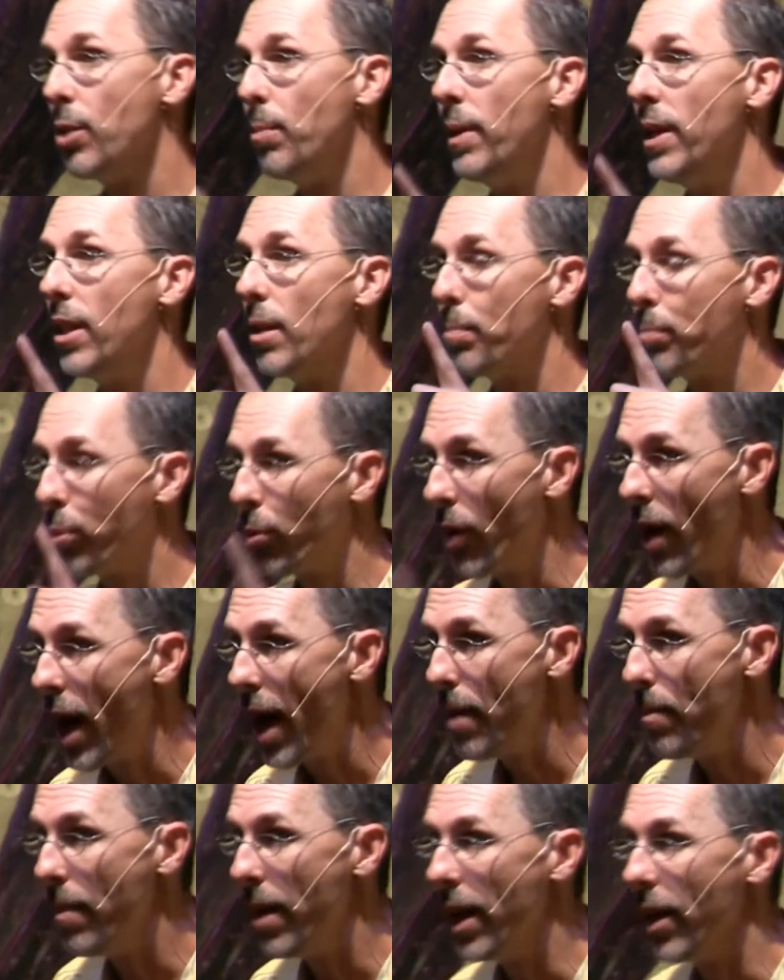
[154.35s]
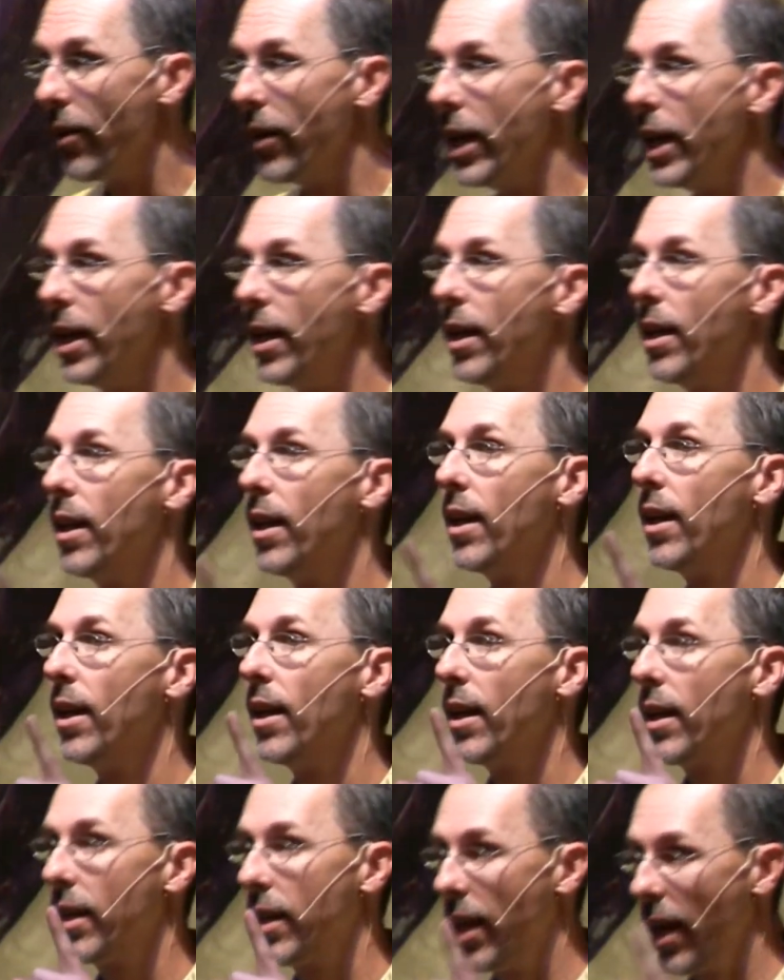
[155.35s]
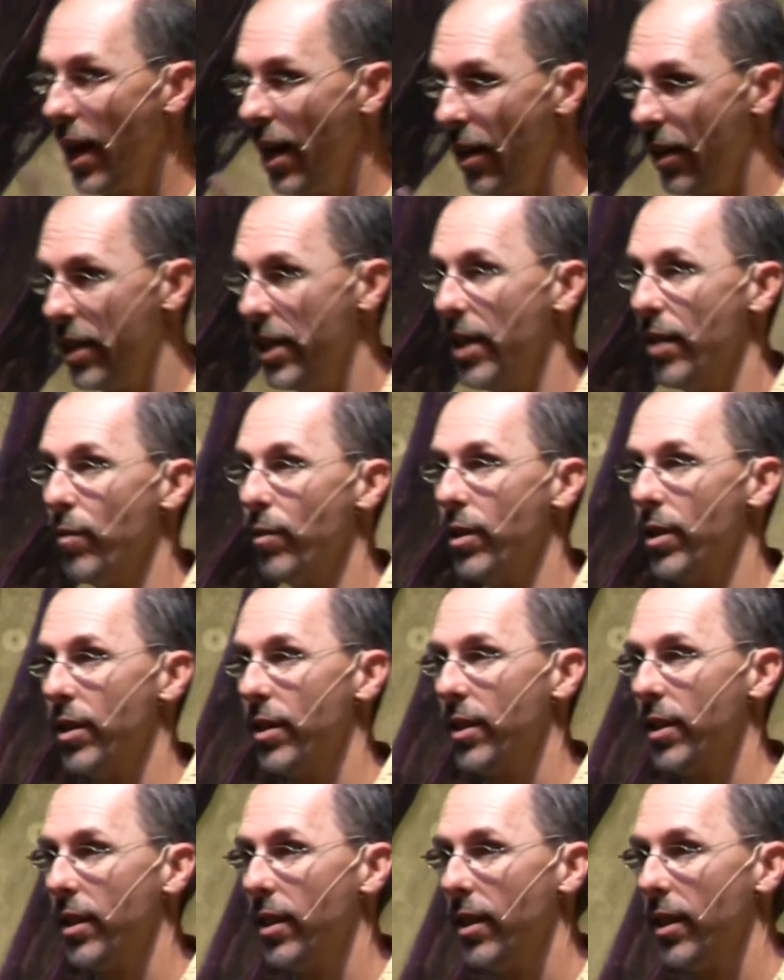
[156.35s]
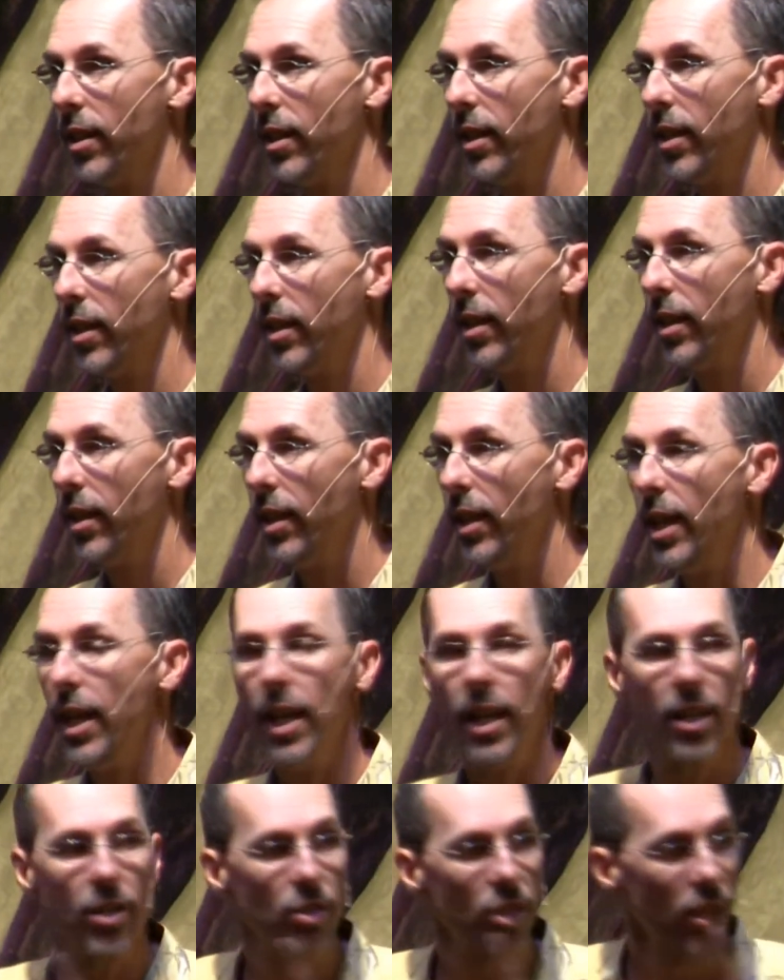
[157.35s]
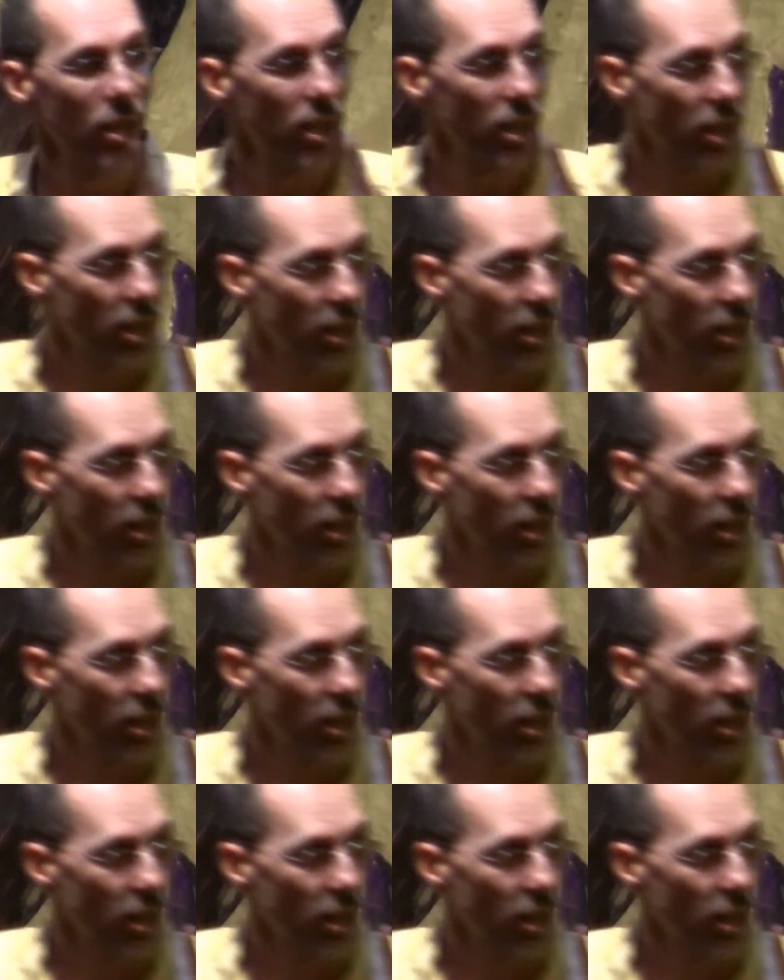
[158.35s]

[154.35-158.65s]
to be the primary caregiver. It is